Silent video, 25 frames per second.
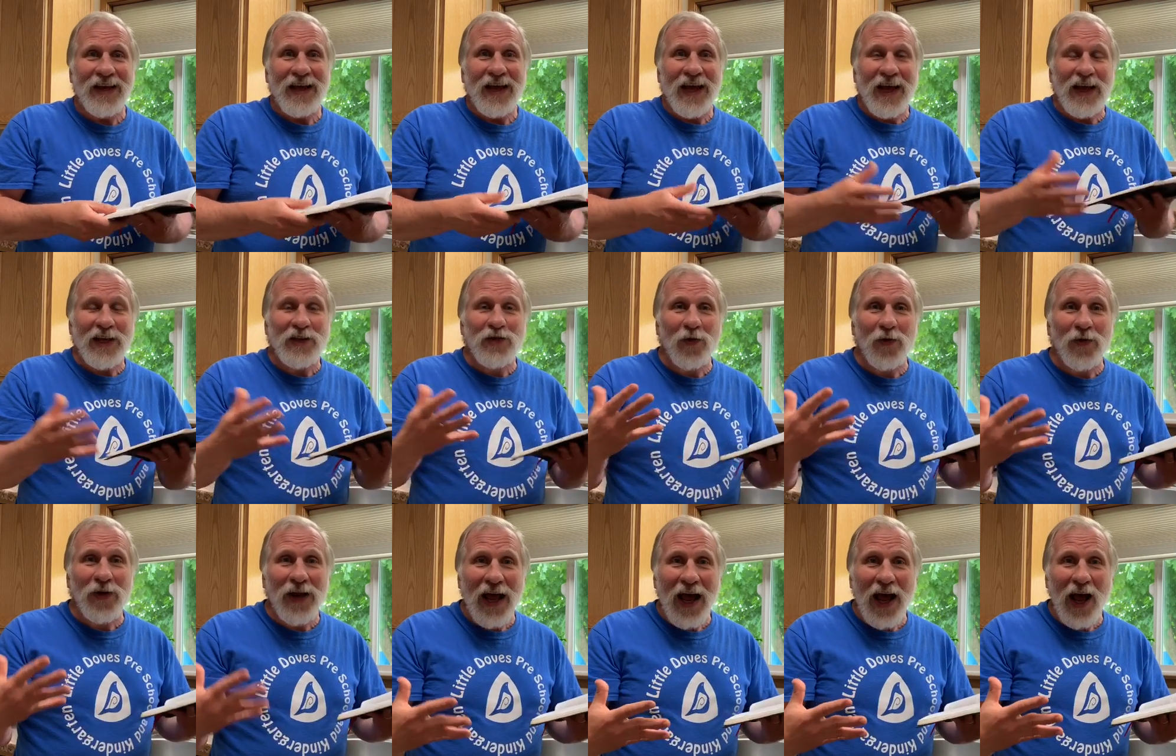And so
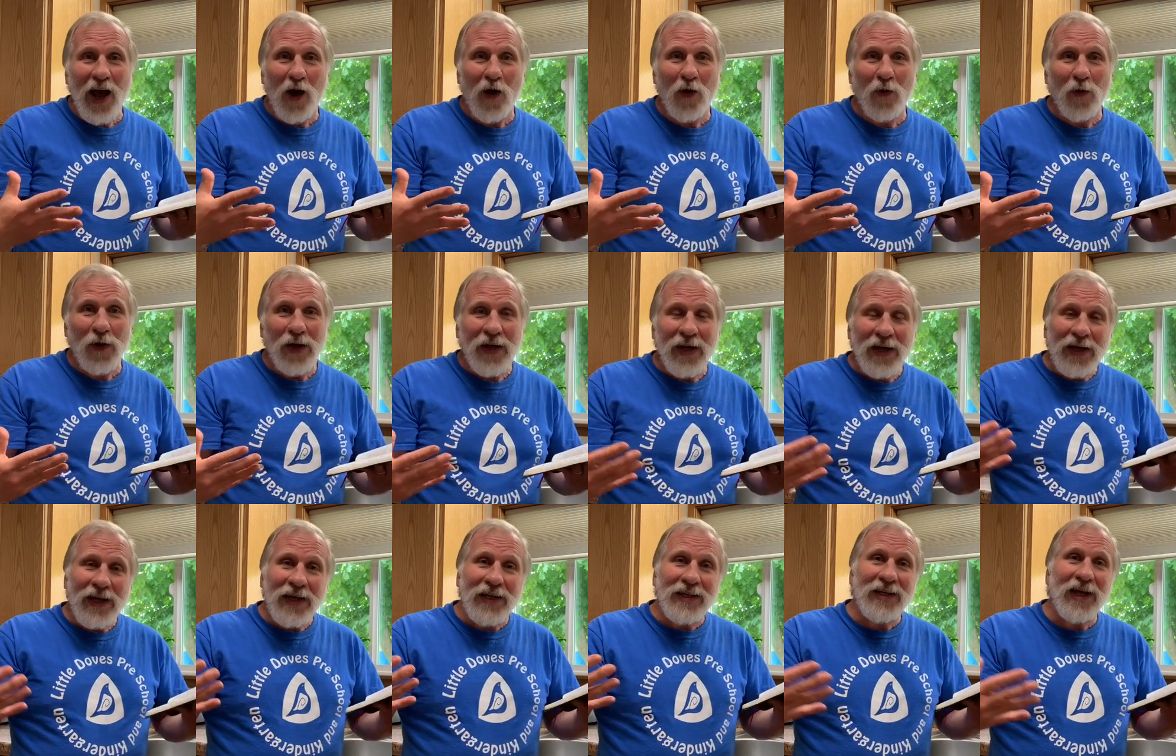now
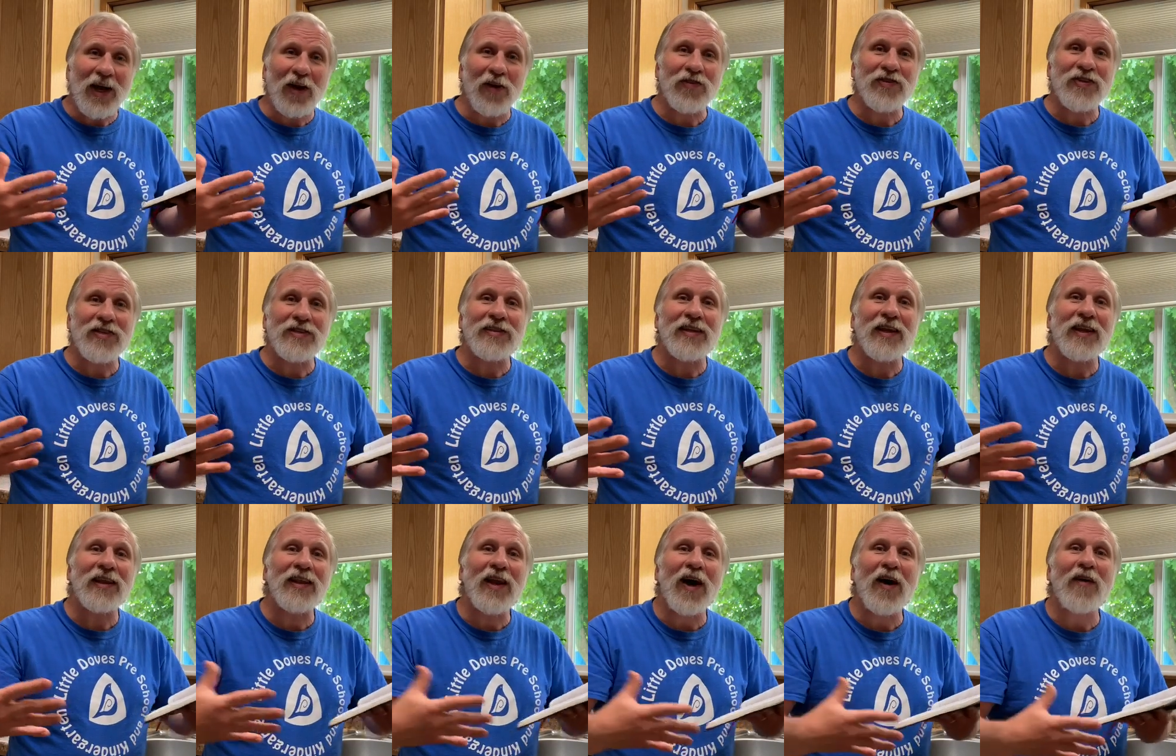he tells us to
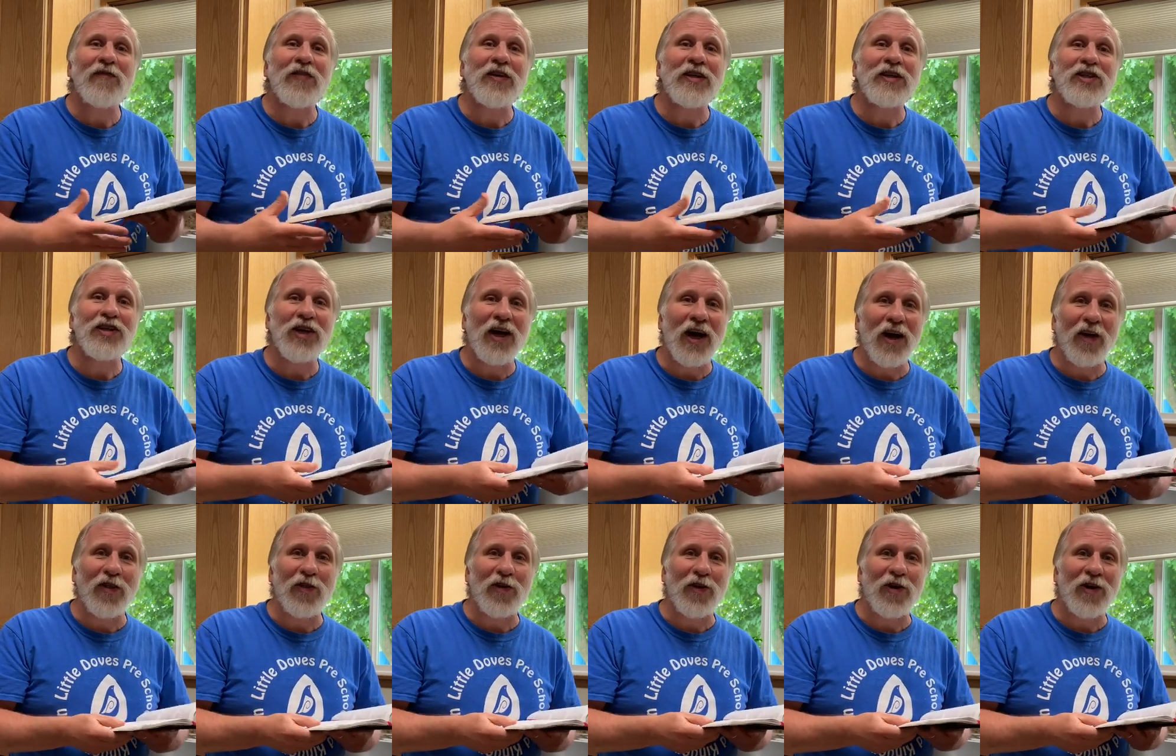love each
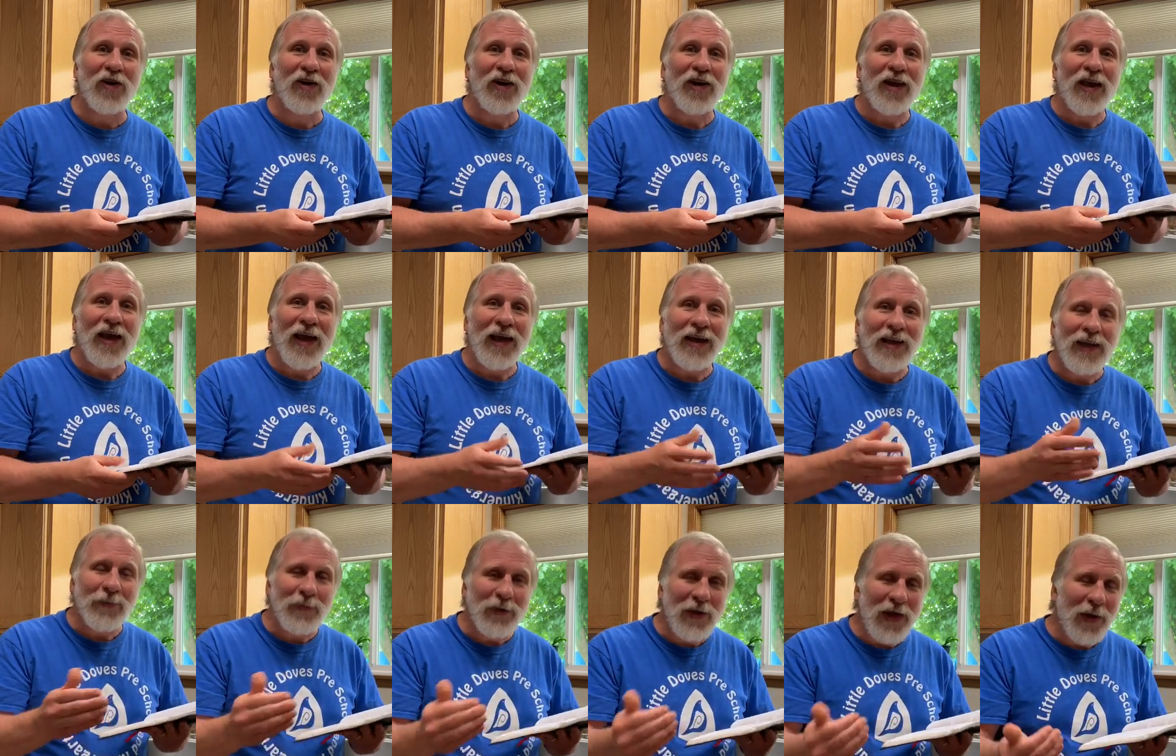other and
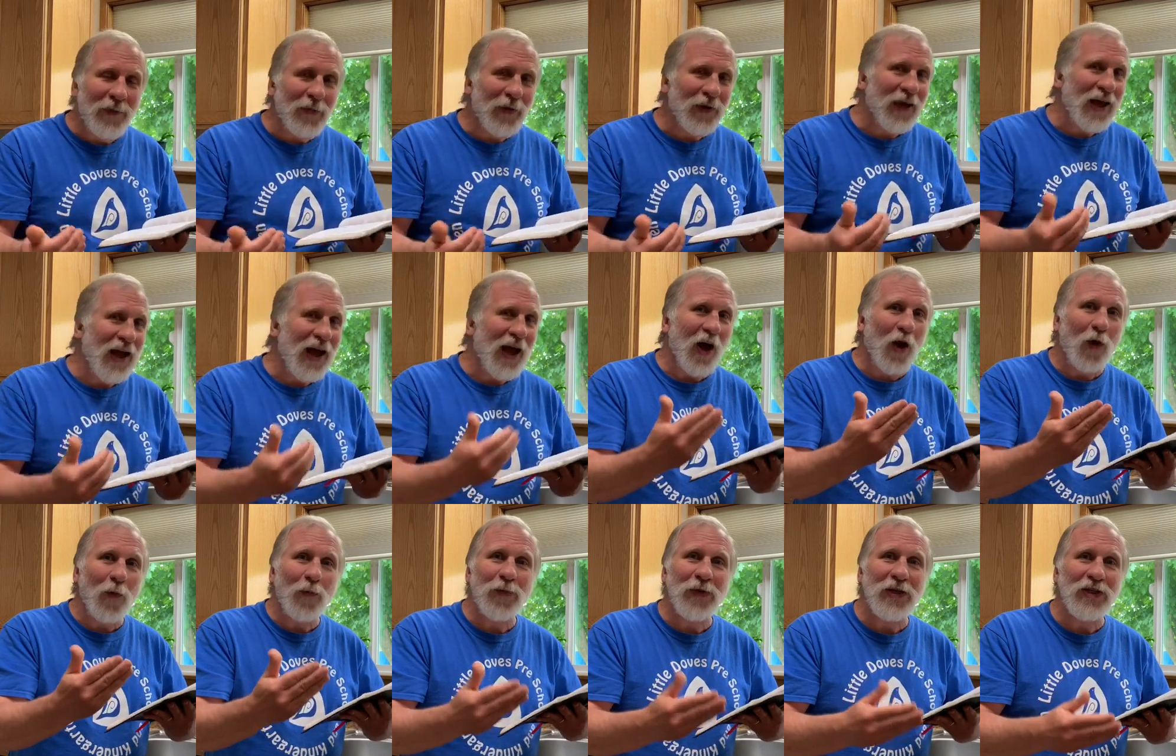to be able to
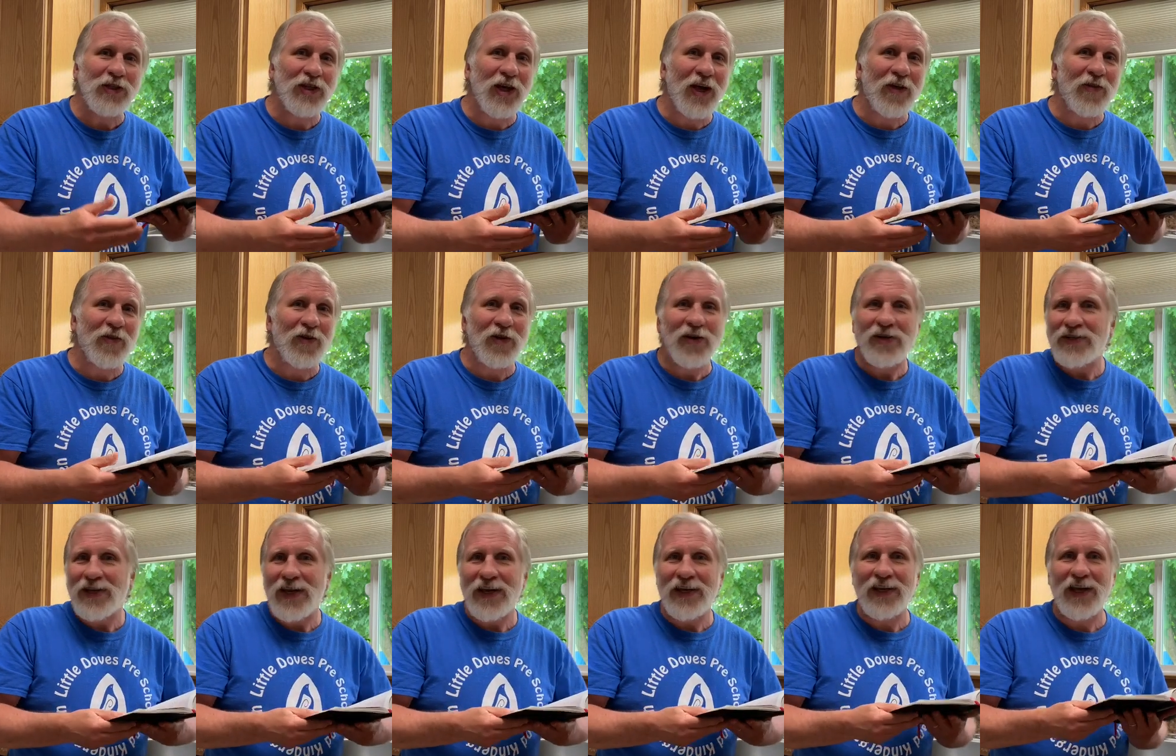help each other and
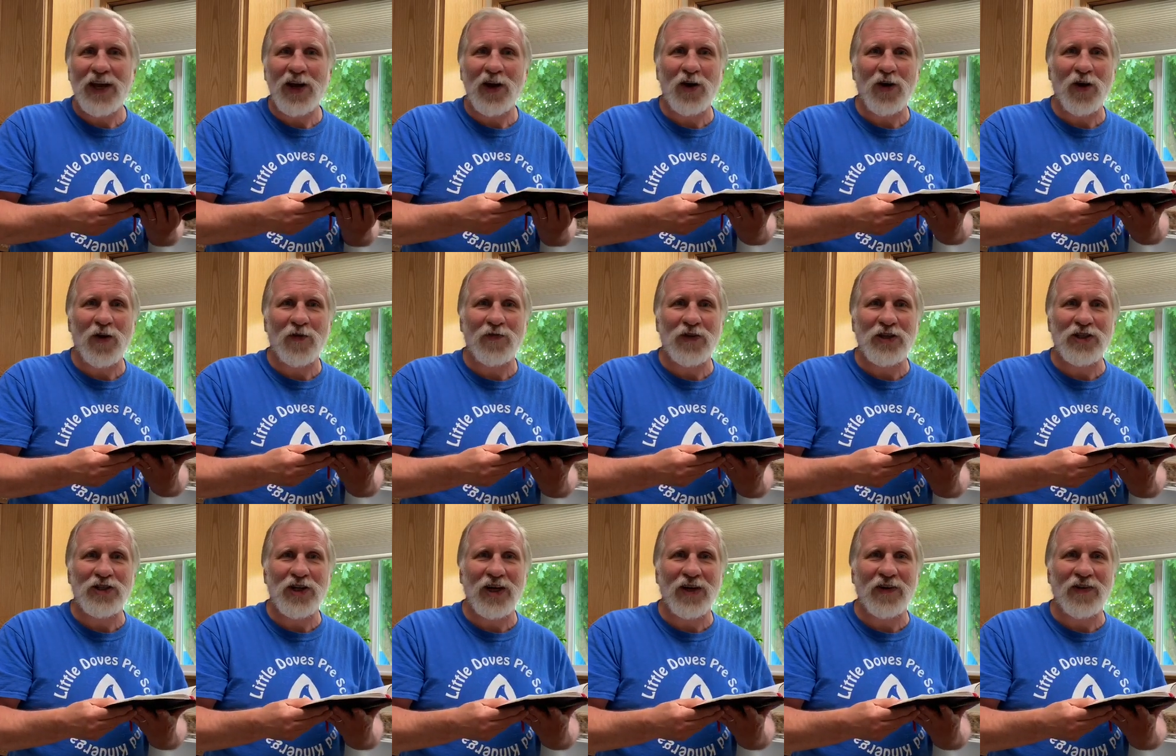take care of
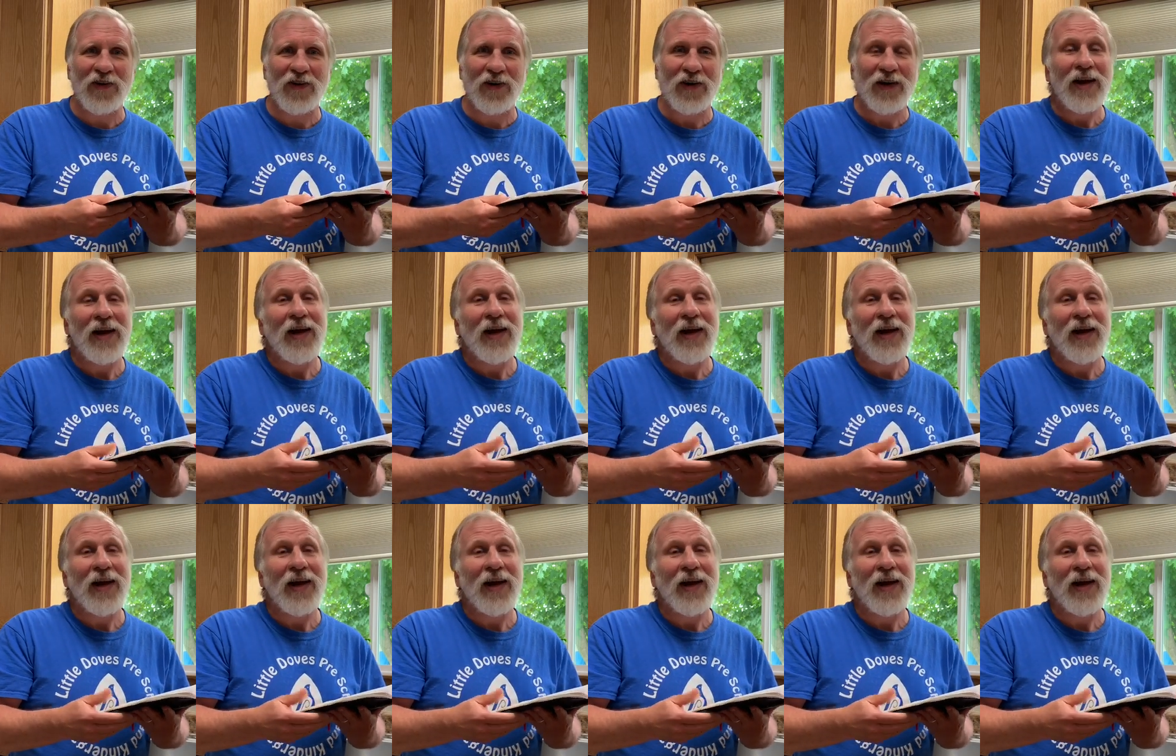each other.